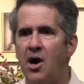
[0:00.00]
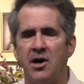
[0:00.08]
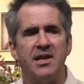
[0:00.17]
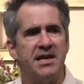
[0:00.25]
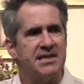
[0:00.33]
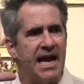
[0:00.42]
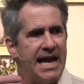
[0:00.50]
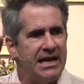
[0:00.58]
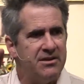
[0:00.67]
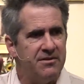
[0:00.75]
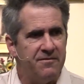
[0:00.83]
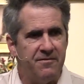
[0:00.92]
unless I
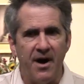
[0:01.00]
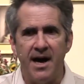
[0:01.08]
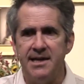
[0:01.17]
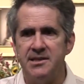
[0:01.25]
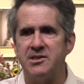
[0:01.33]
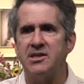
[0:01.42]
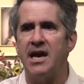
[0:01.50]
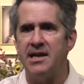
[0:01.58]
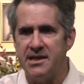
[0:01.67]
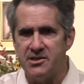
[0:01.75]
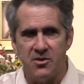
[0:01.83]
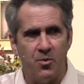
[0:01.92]
had divine
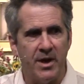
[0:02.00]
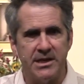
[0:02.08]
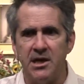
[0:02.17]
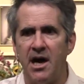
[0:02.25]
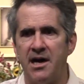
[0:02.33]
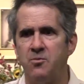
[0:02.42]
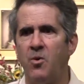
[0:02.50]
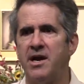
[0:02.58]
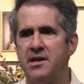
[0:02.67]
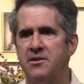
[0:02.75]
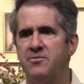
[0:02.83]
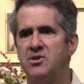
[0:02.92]
sight as to what God
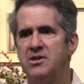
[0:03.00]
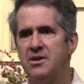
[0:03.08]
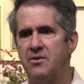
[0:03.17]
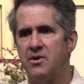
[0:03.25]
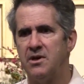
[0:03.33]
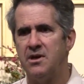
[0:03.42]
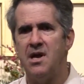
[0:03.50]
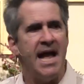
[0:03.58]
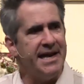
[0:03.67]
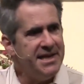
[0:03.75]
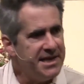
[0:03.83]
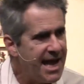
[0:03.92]
wanted them to do.
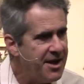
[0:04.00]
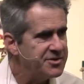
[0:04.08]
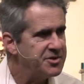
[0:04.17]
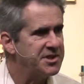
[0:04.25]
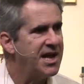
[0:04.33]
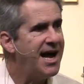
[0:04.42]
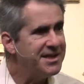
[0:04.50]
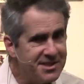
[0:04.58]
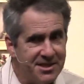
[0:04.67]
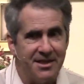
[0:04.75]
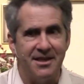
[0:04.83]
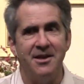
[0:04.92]
And he counseled
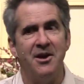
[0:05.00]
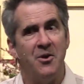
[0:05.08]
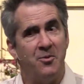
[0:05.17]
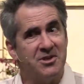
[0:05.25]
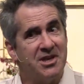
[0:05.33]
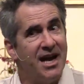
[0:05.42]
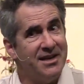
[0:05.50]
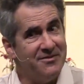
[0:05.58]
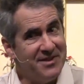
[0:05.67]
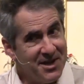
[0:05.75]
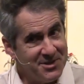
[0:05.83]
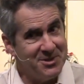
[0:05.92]
constantly, which kind of
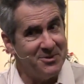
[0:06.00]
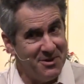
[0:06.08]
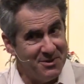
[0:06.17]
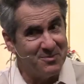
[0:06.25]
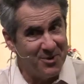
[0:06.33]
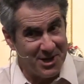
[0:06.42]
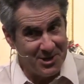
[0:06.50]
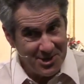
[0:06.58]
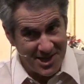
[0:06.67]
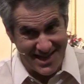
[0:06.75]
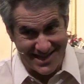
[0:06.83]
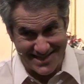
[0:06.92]
tells you he was pretty
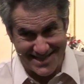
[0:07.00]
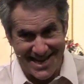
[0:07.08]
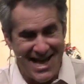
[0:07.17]
good at this.